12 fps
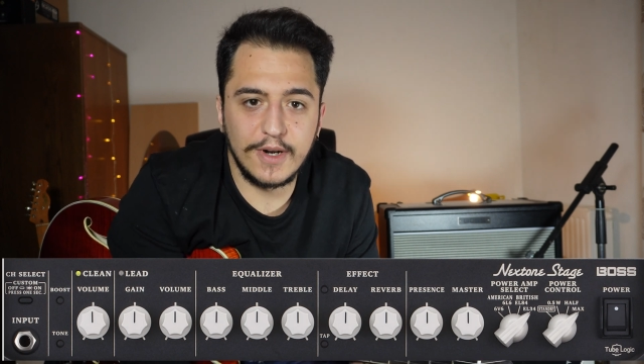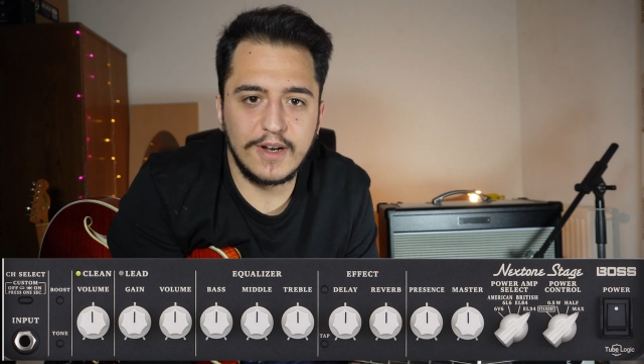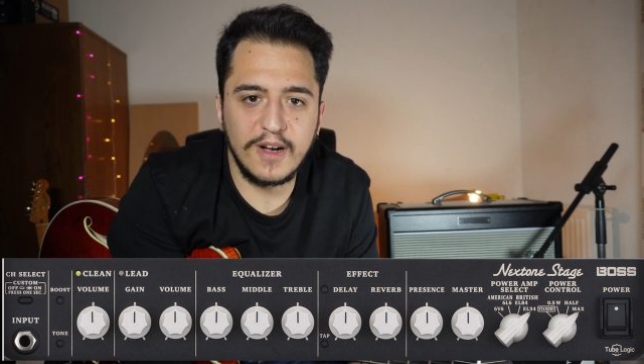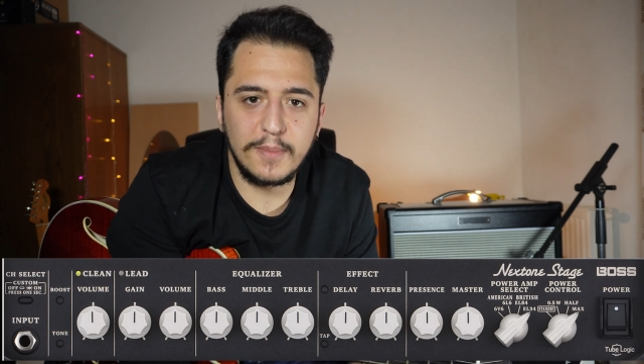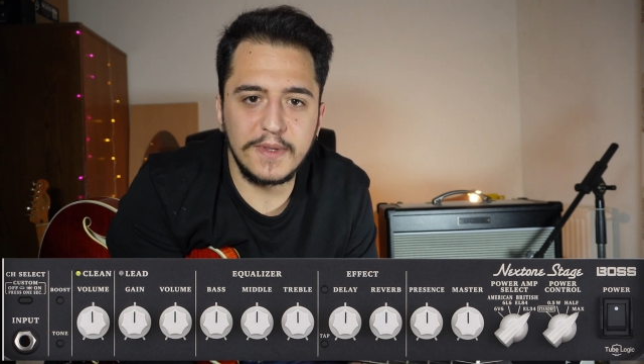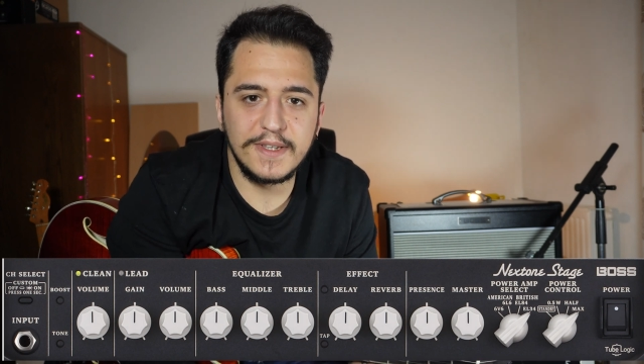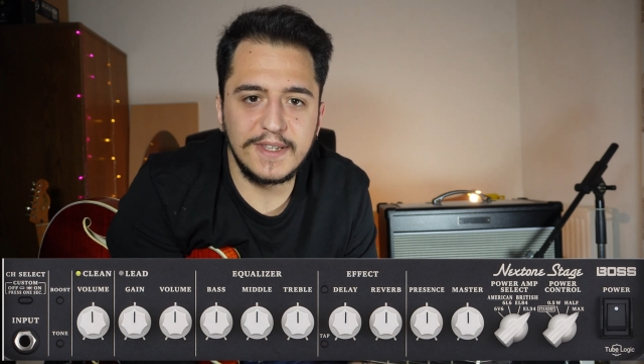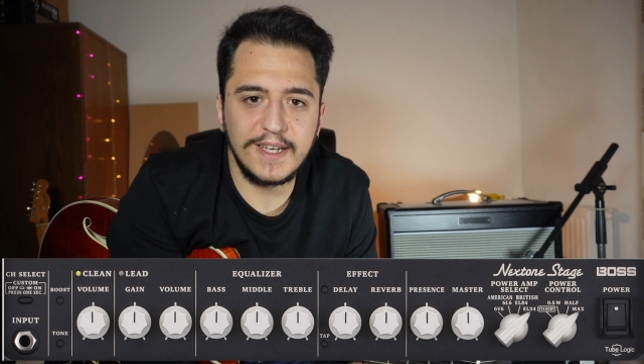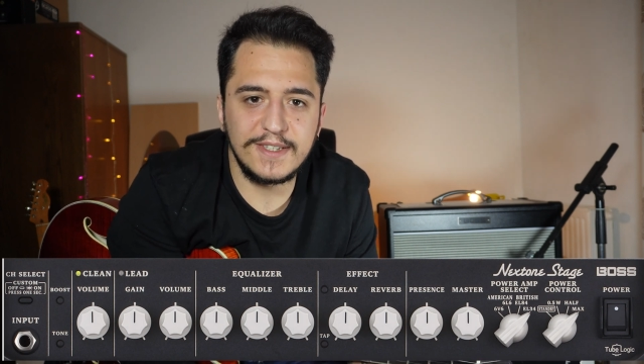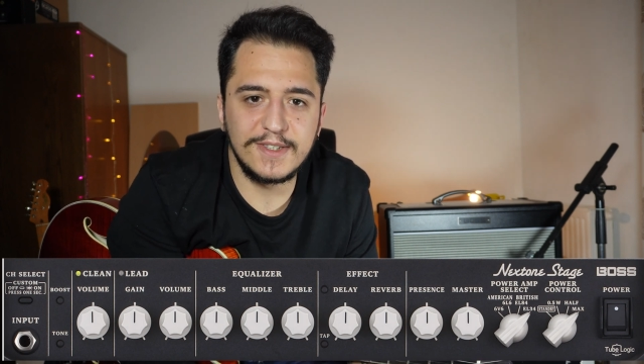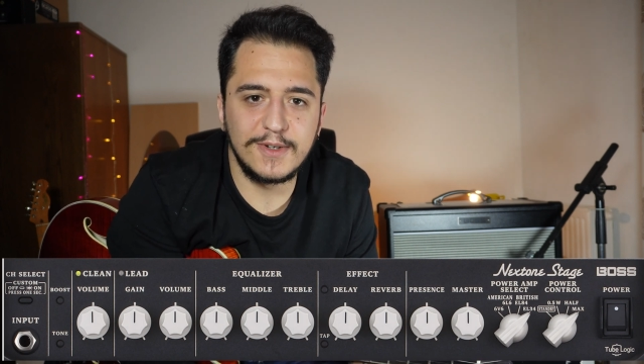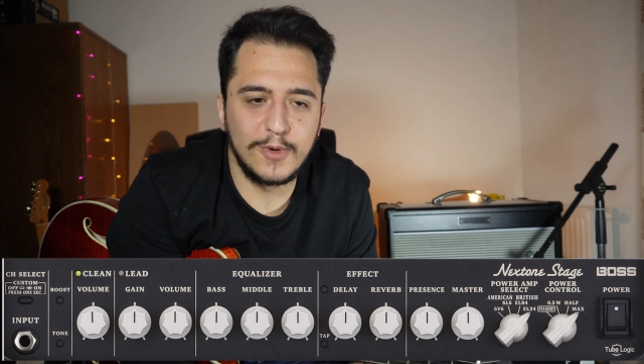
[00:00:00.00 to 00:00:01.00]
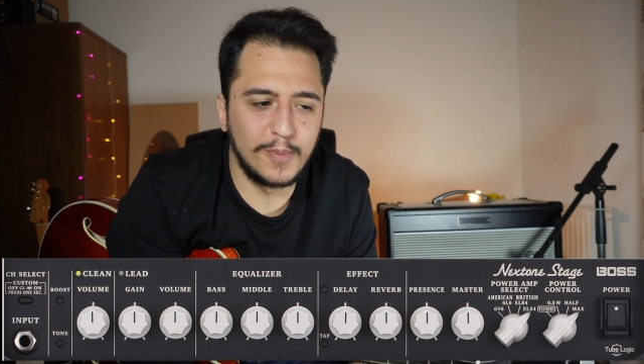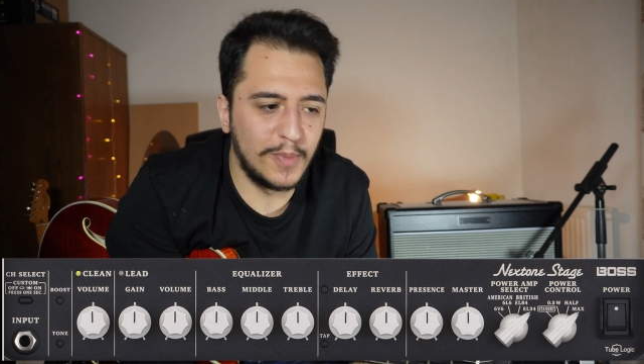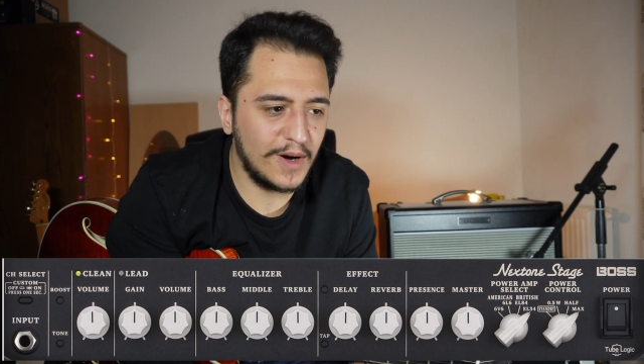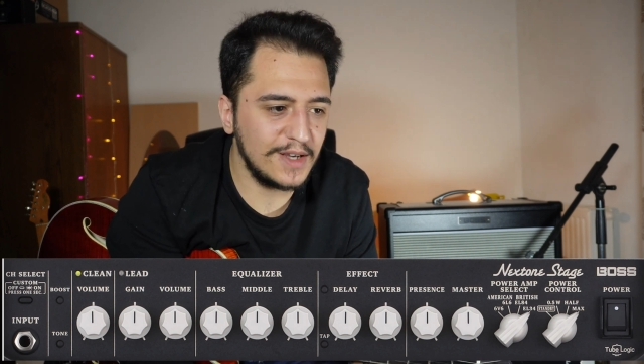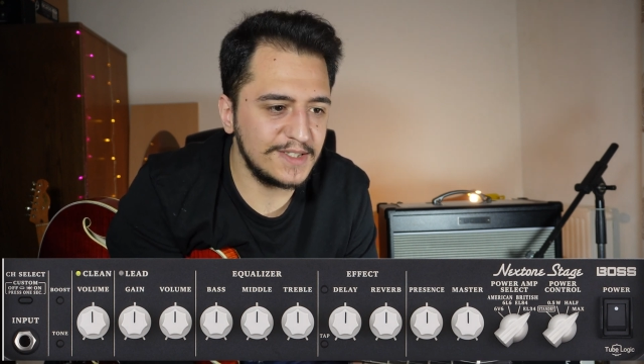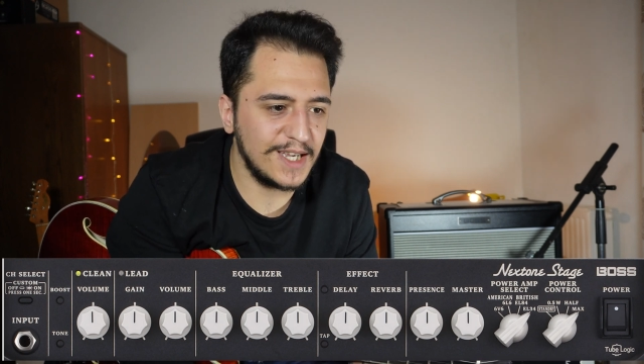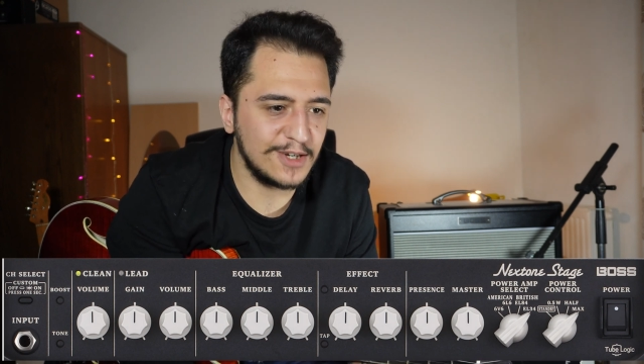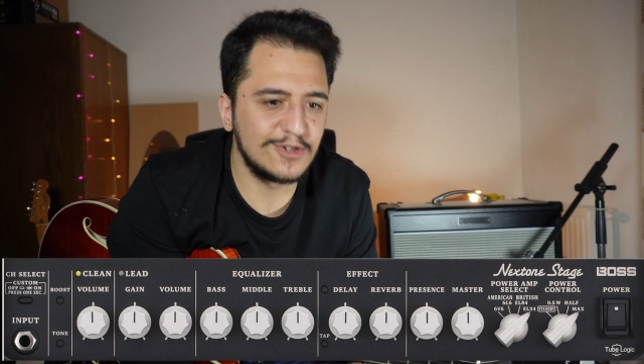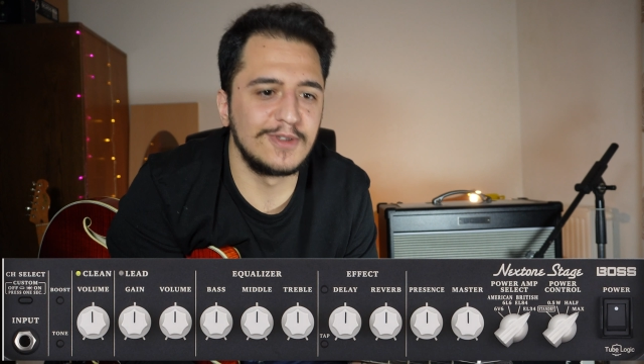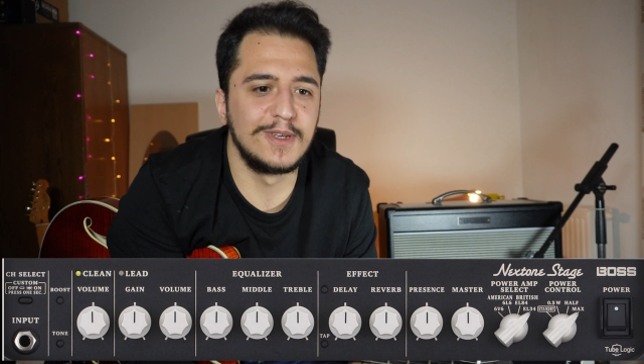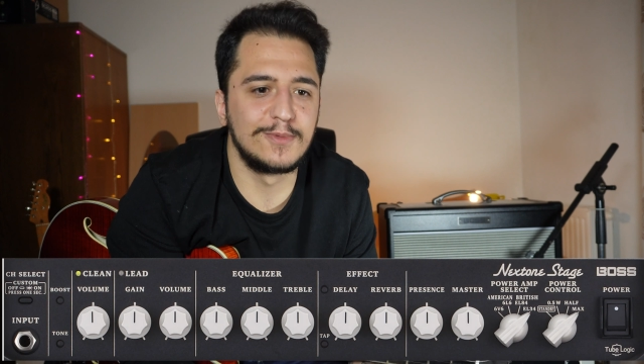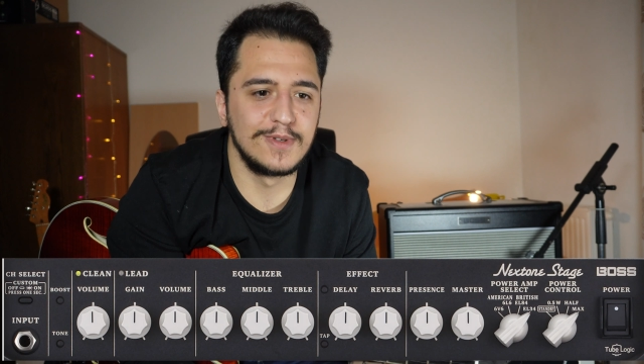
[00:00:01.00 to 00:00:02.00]
But a couple of days ago, Boss
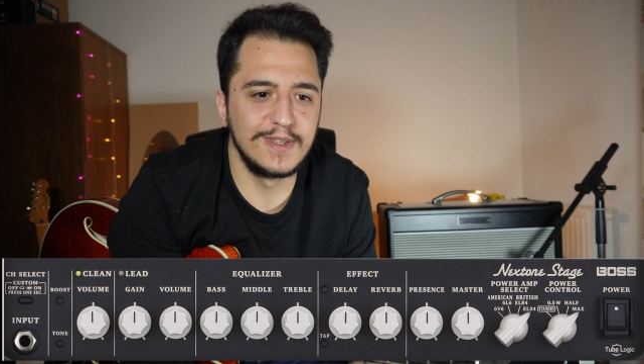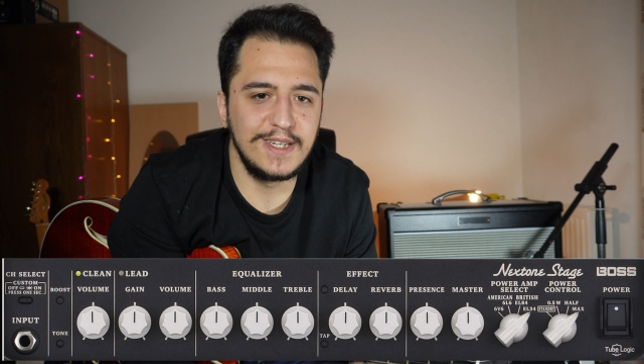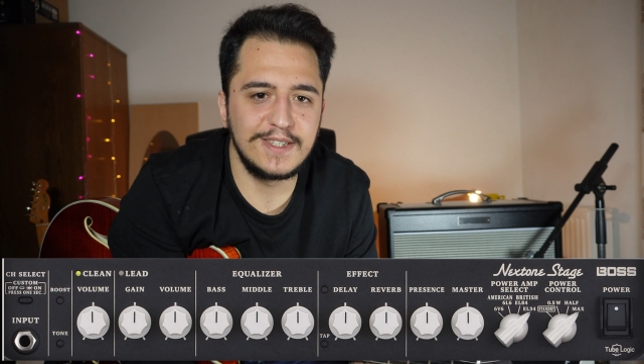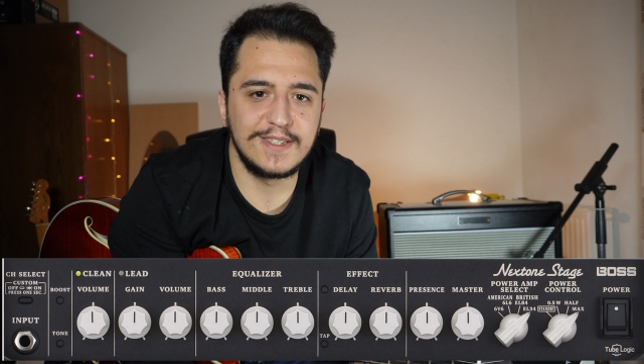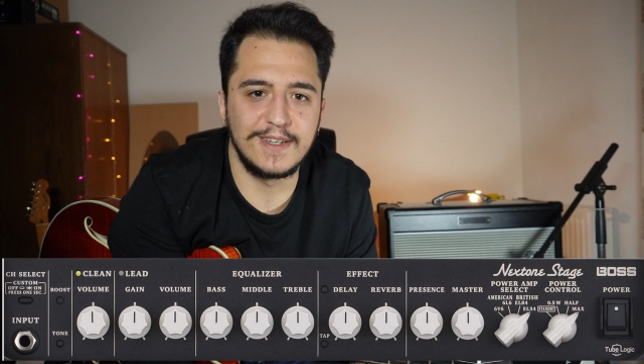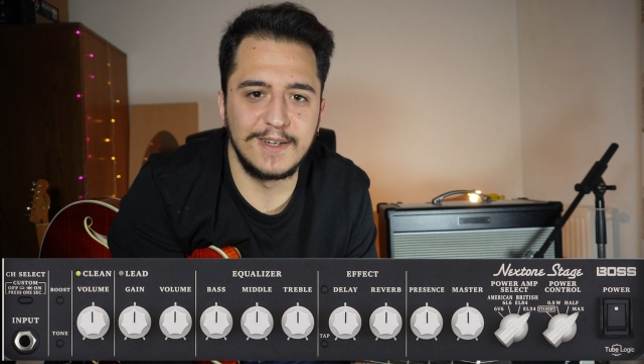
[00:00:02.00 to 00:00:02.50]
actually released